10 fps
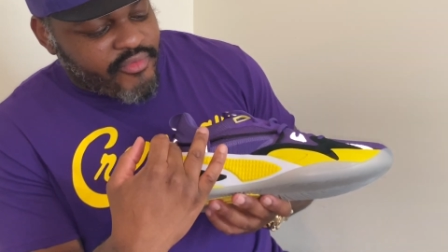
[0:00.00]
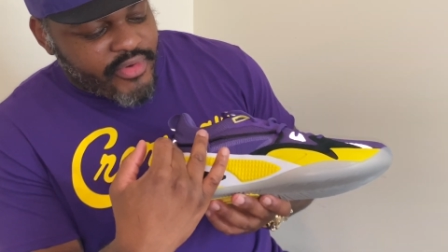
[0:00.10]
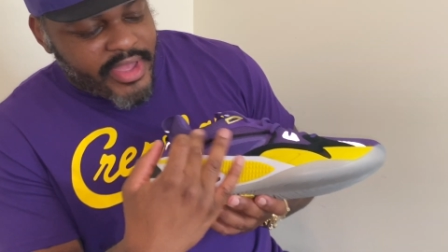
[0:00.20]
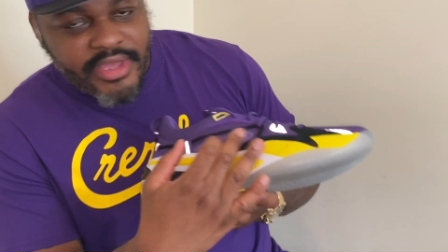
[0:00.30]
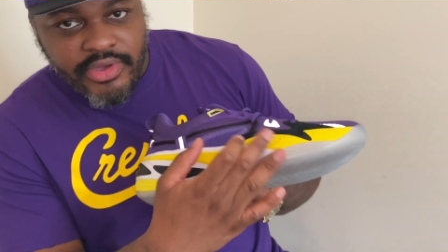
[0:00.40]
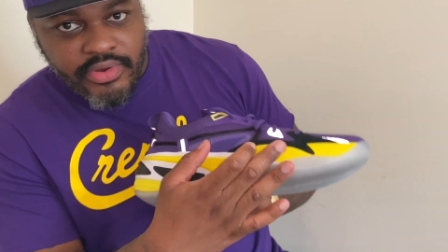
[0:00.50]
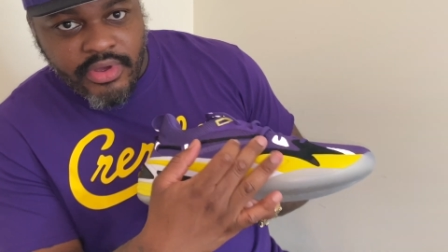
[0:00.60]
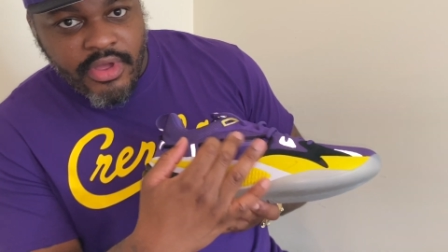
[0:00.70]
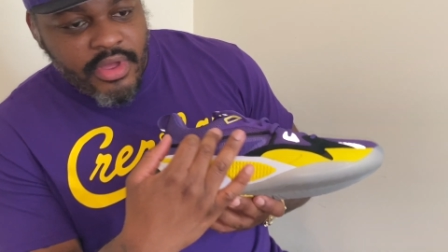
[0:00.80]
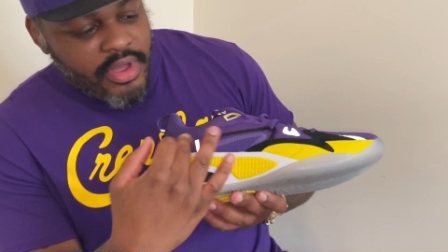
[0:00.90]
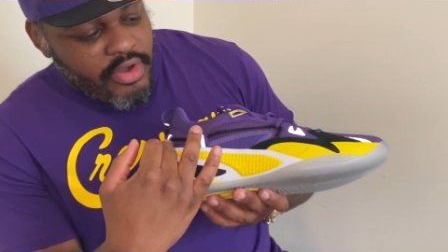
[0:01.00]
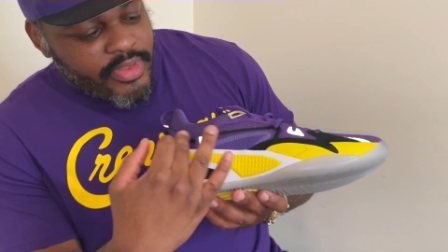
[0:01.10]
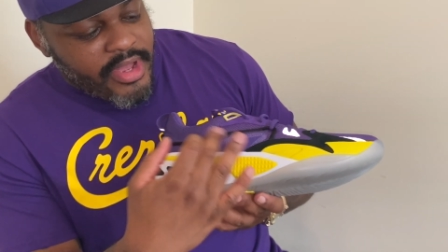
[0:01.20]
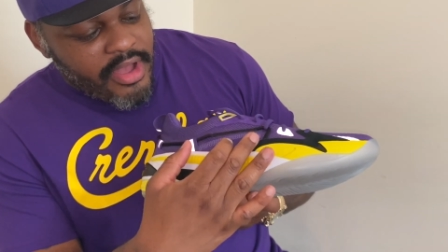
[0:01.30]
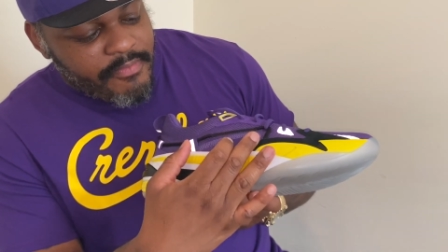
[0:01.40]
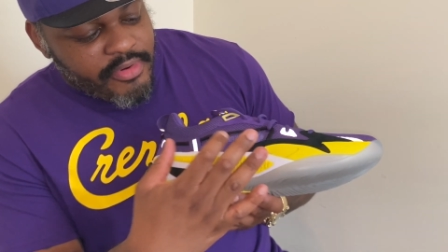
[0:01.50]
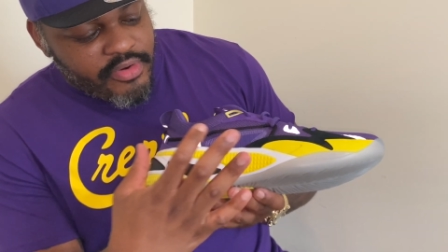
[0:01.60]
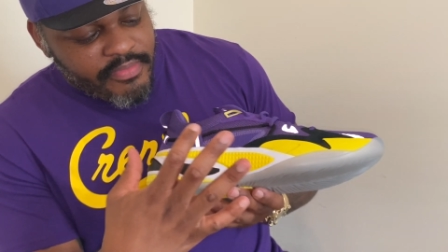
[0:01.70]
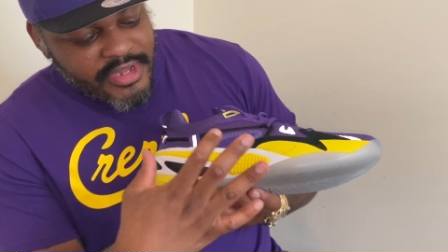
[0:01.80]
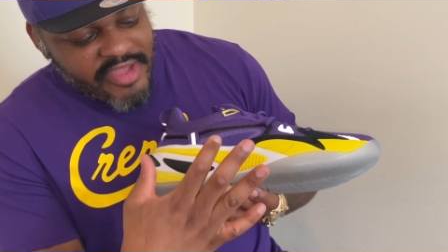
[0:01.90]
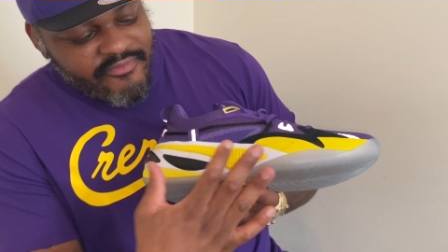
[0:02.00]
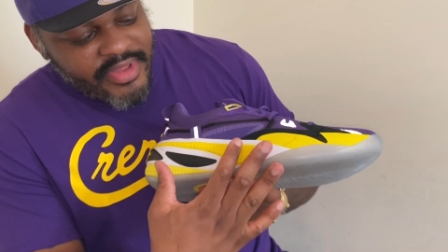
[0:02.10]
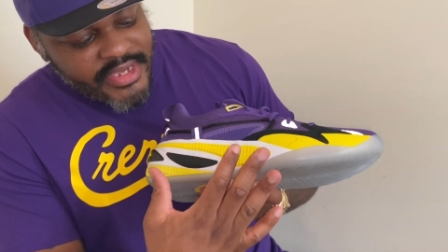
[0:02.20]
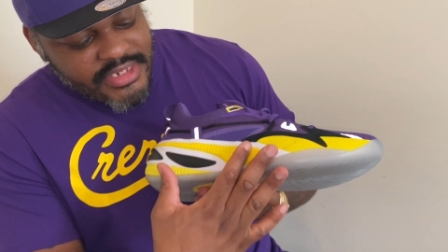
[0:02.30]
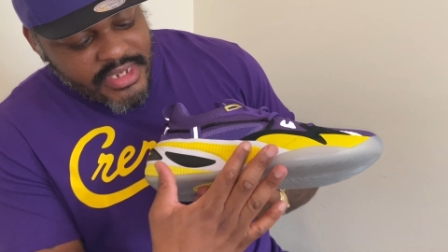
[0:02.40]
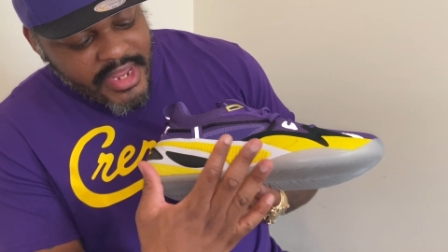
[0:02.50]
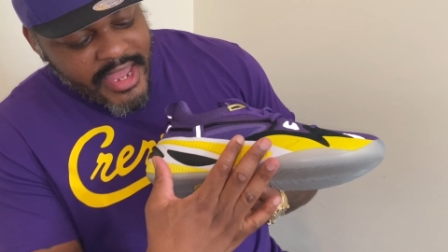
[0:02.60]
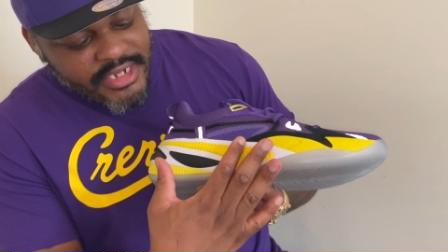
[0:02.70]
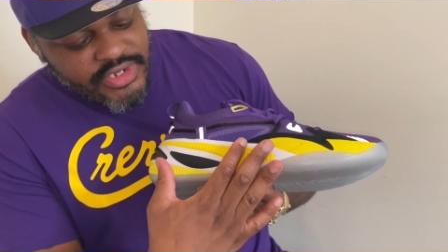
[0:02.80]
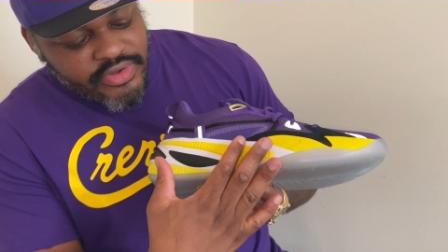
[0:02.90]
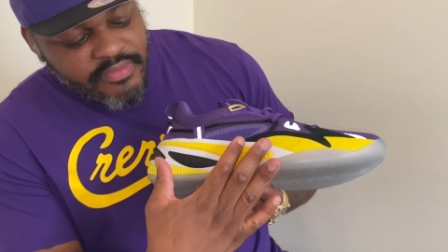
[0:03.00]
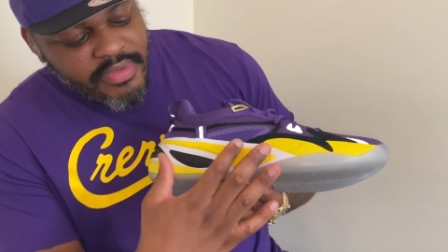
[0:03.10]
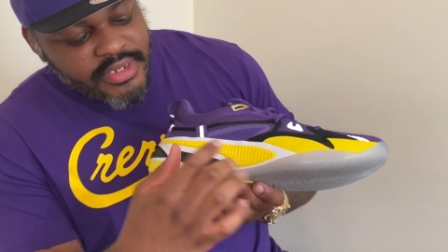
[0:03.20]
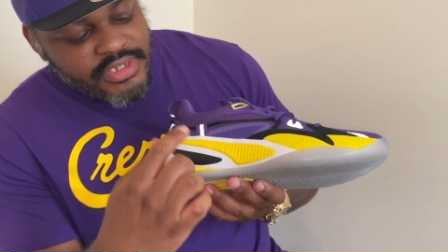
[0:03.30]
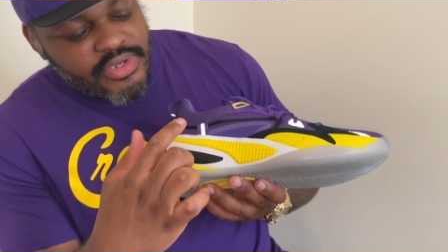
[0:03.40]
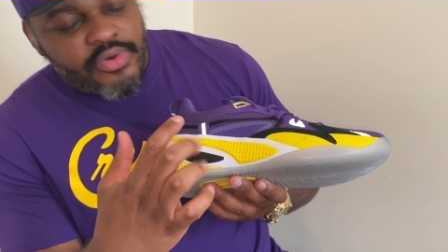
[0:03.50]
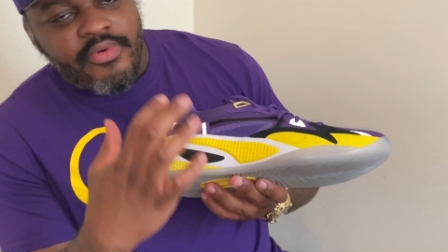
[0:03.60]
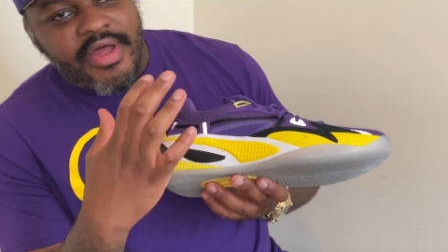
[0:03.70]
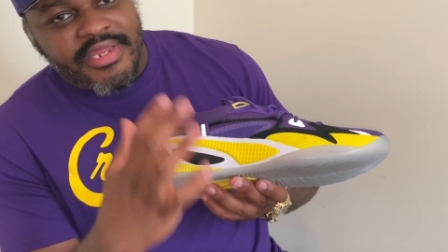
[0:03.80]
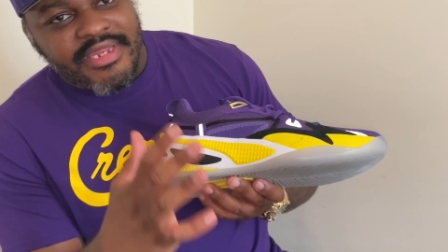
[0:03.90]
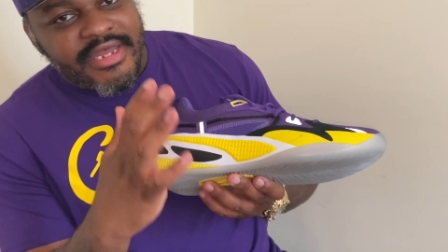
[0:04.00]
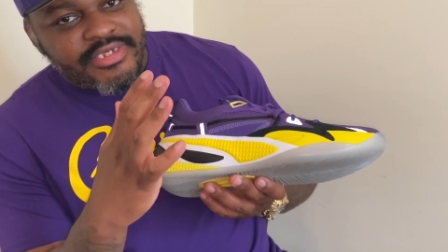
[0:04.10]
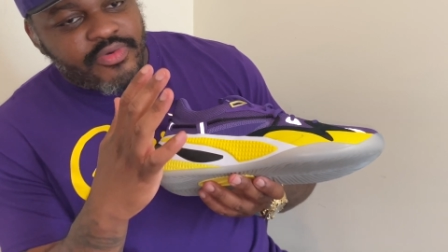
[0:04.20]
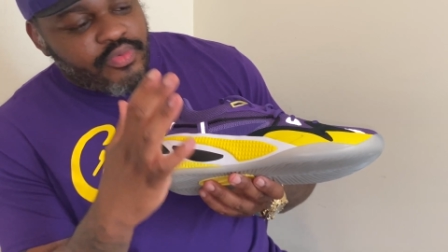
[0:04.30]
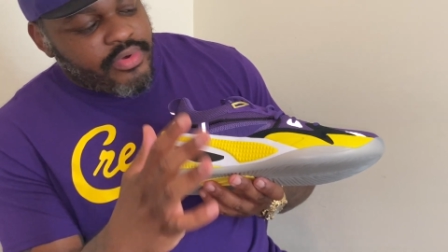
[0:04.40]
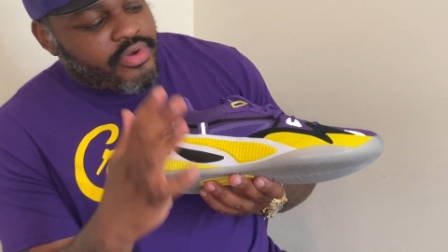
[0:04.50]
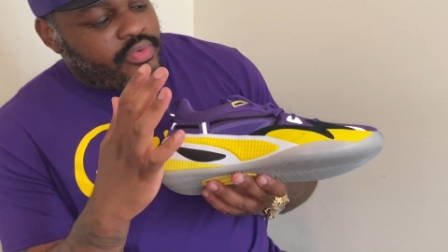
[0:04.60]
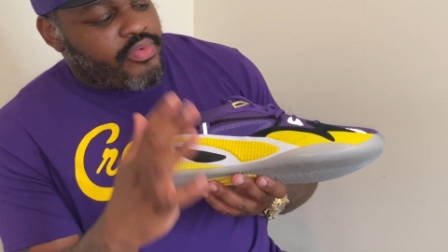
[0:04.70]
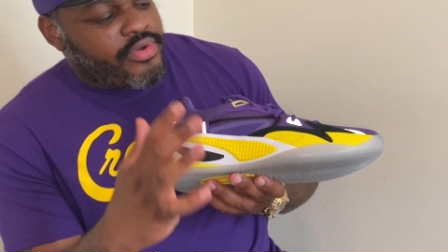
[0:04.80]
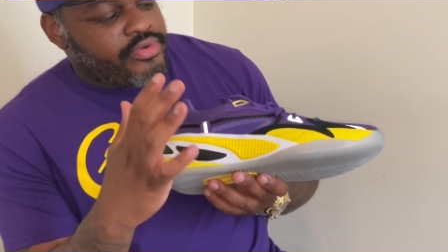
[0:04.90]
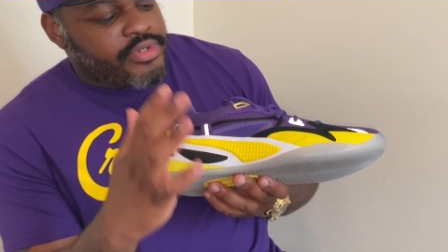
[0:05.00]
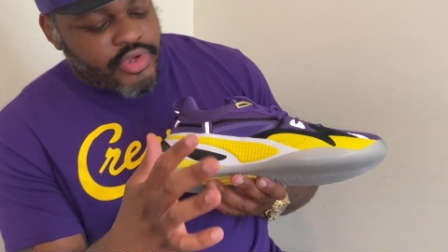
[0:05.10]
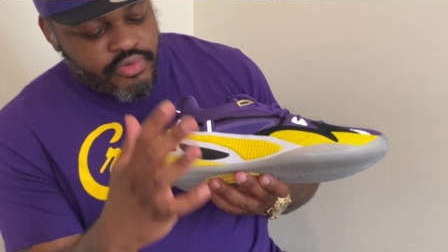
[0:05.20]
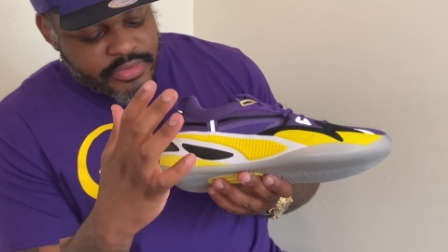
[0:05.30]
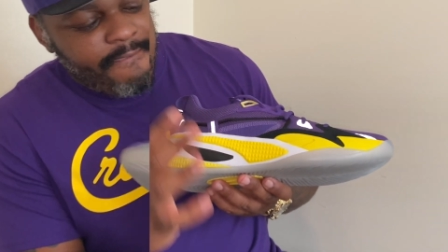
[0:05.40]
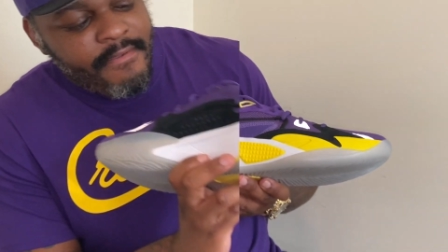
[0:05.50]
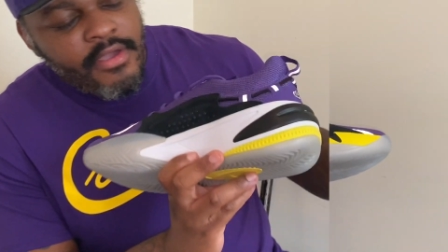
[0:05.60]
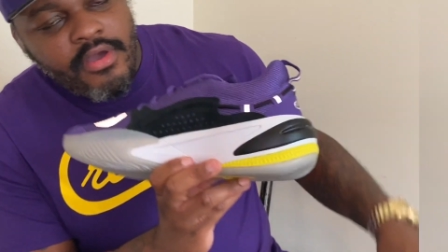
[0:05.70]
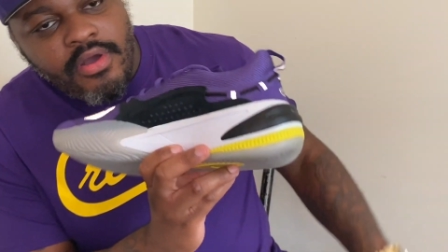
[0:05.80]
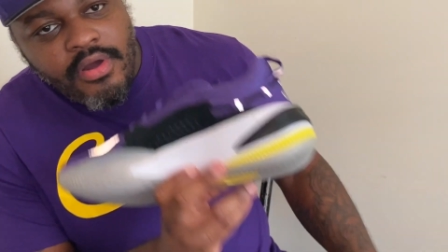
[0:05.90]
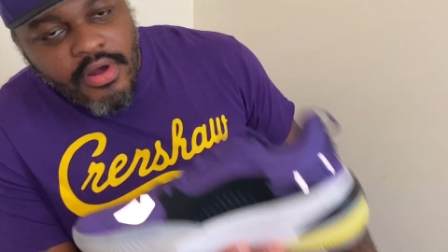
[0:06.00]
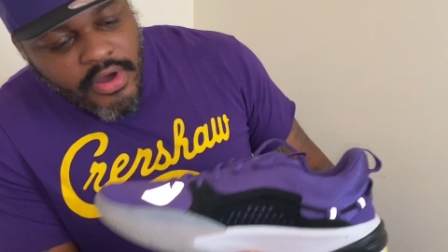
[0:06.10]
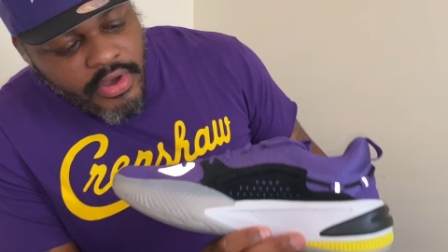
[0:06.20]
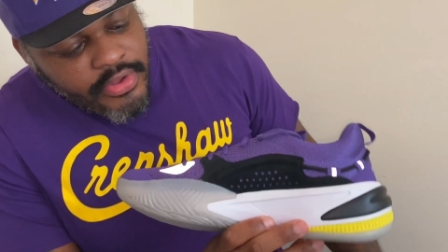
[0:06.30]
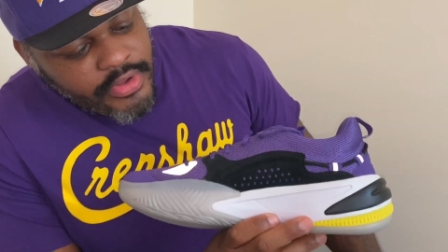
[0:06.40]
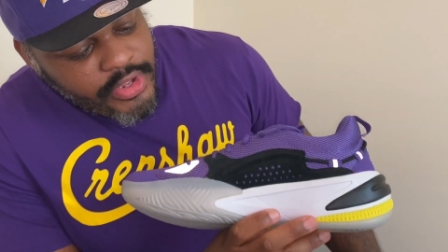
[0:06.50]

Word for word: right here on the upper, but they placed it actually on the midsole. I think that's a real, real dope touch. On